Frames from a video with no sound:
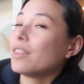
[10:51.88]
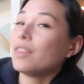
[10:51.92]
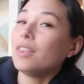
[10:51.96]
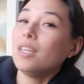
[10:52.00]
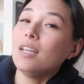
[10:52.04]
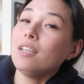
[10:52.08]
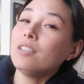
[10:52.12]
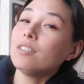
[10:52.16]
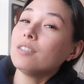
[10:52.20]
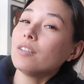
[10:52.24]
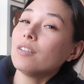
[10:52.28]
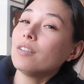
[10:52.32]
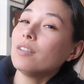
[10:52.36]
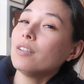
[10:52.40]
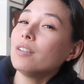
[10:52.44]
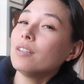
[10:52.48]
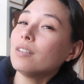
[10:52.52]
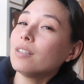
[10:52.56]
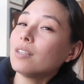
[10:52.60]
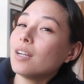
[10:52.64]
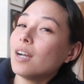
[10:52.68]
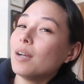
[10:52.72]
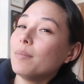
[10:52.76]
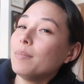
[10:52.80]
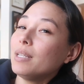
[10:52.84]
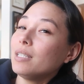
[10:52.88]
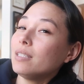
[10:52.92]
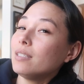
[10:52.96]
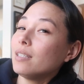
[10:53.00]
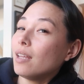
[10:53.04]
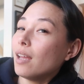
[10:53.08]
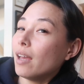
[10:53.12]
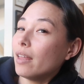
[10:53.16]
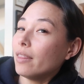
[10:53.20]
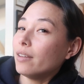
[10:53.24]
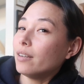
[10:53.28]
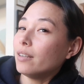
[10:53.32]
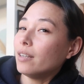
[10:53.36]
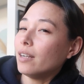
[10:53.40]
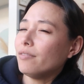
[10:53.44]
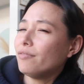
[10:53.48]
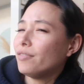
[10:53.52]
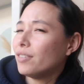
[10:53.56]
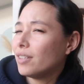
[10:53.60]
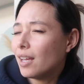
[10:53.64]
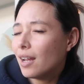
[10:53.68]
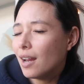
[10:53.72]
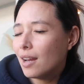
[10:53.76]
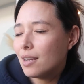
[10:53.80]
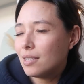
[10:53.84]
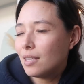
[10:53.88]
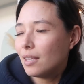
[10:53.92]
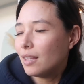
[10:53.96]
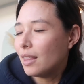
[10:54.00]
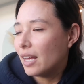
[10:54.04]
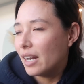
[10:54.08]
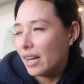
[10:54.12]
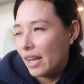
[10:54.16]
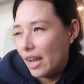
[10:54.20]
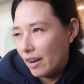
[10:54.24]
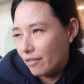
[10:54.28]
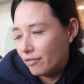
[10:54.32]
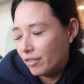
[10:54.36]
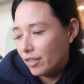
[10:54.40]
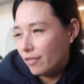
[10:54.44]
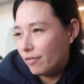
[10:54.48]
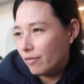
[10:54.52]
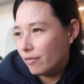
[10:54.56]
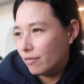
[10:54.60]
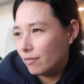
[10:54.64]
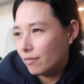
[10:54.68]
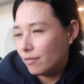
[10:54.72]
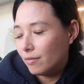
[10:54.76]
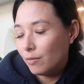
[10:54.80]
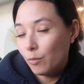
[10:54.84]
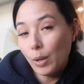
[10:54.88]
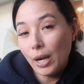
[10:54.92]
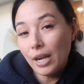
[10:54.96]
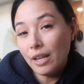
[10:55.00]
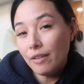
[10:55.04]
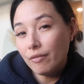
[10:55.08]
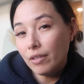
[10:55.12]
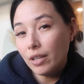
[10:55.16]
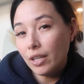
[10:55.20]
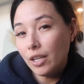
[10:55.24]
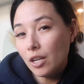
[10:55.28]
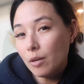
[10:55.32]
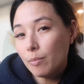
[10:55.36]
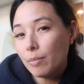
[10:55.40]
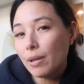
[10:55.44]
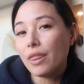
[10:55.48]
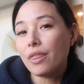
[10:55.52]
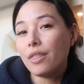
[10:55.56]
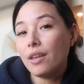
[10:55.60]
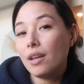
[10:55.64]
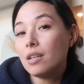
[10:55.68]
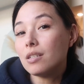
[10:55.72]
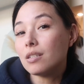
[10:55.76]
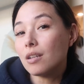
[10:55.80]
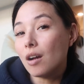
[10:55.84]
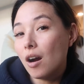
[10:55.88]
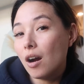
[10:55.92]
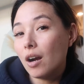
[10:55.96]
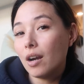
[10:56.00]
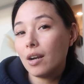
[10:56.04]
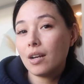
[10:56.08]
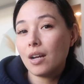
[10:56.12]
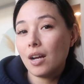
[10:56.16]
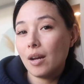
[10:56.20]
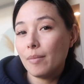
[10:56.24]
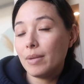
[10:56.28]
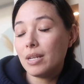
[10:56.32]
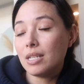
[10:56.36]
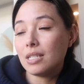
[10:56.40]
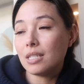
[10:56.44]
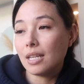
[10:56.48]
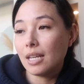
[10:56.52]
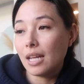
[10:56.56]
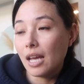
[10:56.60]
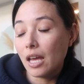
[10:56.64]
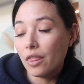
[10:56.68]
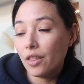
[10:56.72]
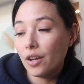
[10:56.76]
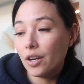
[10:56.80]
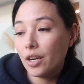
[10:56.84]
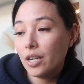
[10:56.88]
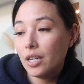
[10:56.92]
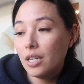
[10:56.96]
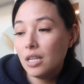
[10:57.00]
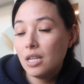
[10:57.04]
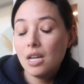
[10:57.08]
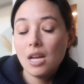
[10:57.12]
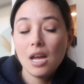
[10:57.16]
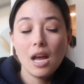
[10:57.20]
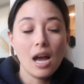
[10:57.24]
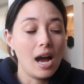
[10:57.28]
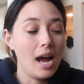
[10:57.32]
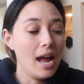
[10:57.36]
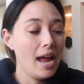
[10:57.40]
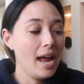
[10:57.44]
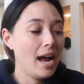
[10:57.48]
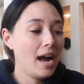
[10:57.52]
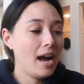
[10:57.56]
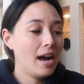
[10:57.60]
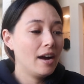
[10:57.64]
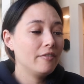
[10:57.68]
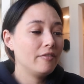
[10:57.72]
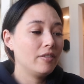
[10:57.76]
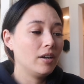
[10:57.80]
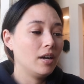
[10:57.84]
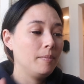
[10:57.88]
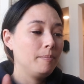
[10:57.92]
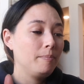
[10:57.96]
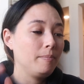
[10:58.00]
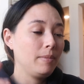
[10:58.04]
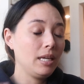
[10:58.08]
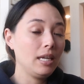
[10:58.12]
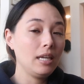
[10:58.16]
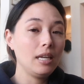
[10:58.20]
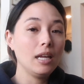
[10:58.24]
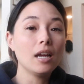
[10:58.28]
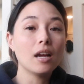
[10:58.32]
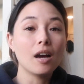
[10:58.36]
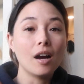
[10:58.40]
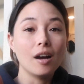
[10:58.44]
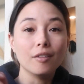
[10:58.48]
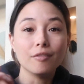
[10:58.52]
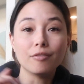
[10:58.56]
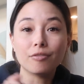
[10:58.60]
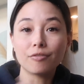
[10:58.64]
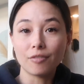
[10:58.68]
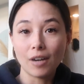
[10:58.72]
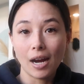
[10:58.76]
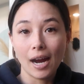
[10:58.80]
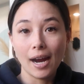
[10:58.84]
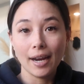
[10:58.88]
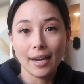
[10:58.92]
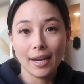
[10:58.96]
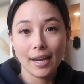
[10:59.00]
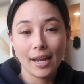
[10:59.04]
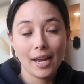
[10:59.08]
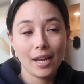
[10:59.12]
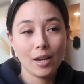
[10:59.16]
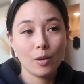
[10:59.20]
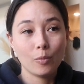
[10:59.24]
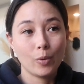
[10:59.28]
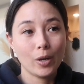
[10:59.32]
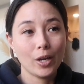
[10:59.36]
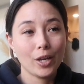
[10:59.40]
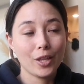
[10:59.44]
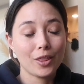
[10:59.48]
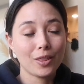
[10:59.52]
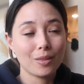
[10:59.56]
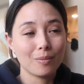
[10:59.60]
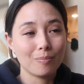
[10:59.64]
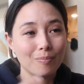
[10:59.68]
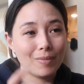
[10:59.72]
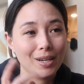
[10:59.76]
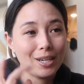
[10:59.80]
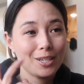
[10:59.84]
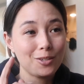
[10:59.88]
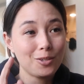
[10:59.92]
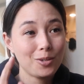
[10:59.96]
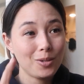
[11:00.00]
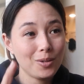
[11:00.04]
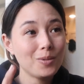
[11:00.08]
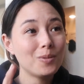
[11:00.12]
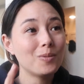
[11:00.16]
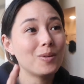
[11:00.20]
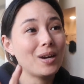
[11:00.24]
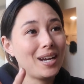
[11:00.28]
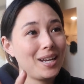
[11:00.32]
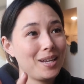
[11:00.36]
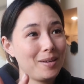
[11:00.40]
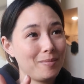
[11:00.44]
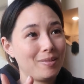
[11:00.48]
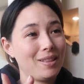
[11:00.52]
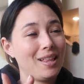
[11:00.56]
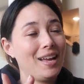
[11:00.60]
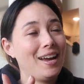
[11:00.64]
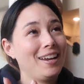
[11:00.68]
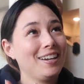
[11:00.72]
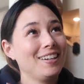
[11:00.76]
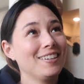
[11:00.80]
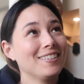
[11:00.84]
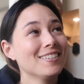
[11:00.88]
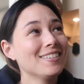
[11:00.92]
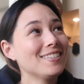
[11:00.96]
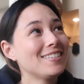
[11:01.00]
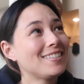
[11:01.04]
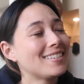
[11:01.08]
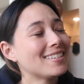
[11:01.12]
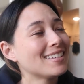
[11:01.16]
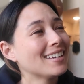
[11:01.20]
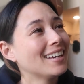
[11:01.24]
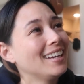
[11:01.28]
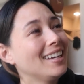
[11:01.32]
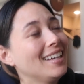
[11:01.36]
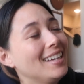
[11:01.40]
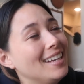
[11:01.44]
things are coming together. I feel like I say that every wedding video, but things are coming together. I have a meeting on Friday with my two wedding planners.